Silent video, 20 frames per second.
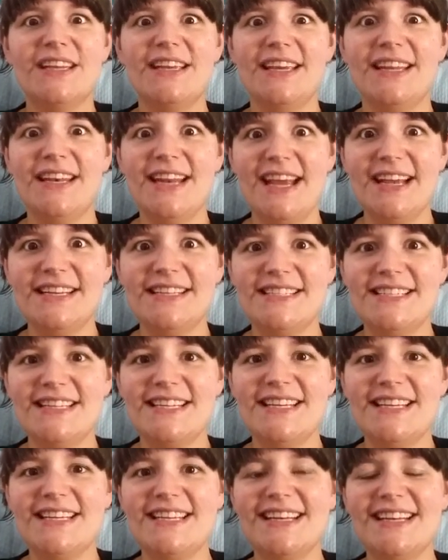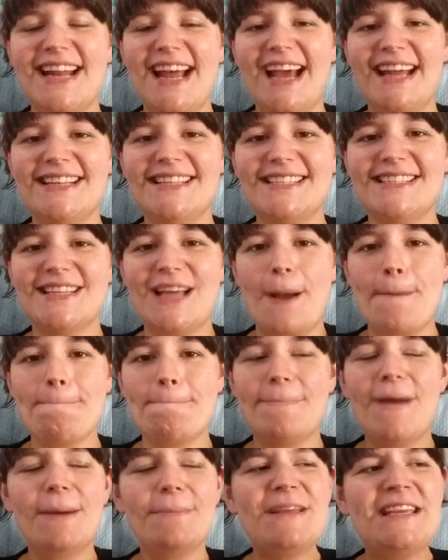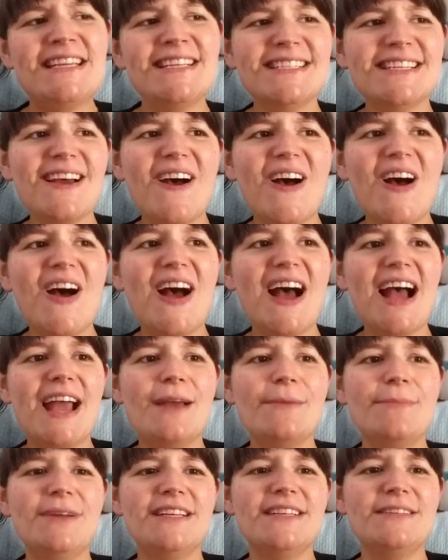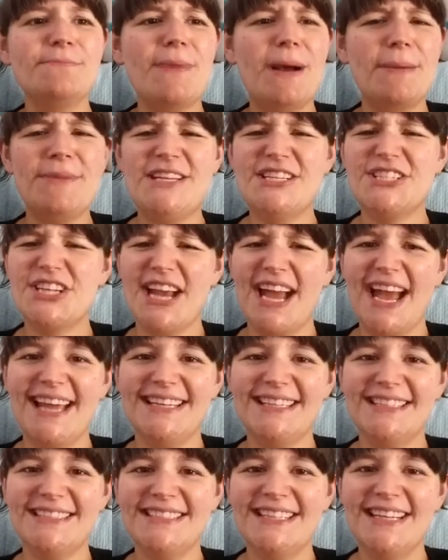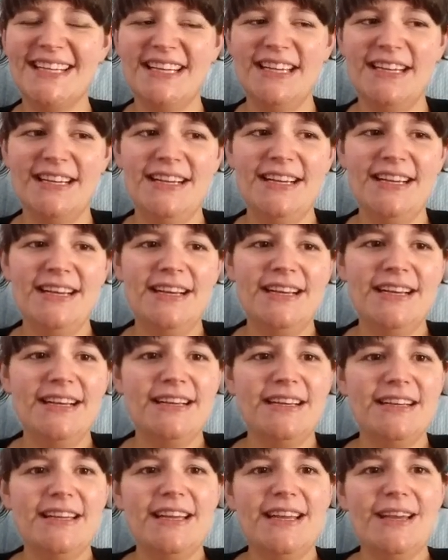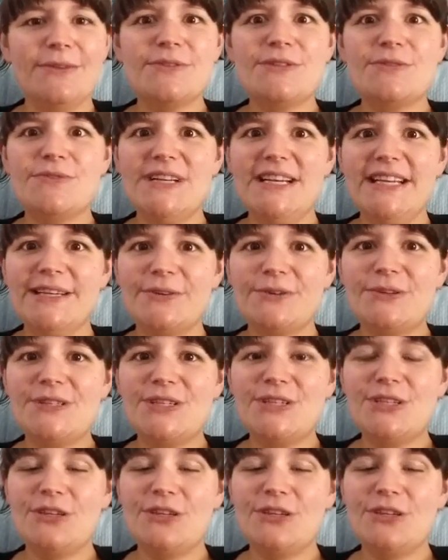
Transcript: connected and had some mummy time and mummy chat, and it was really good